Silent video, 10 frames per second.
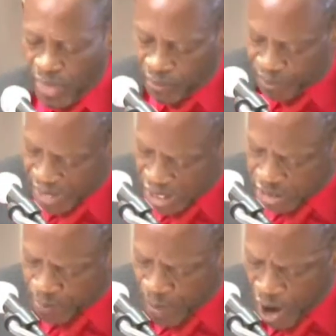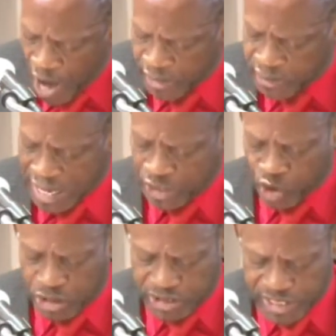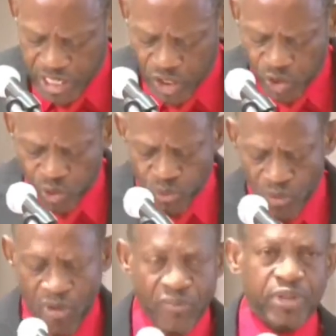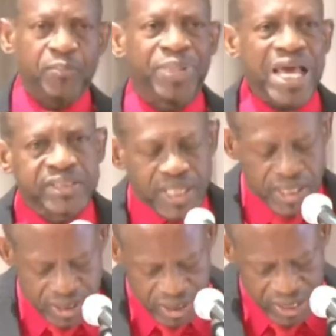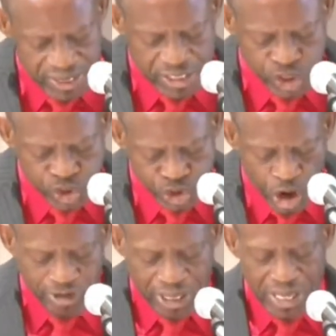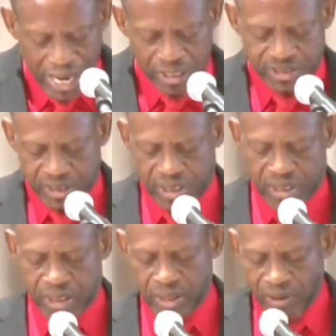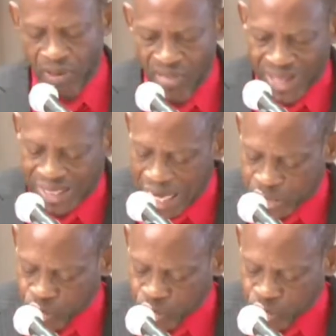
build upon, and continue the blessed historic legacy that has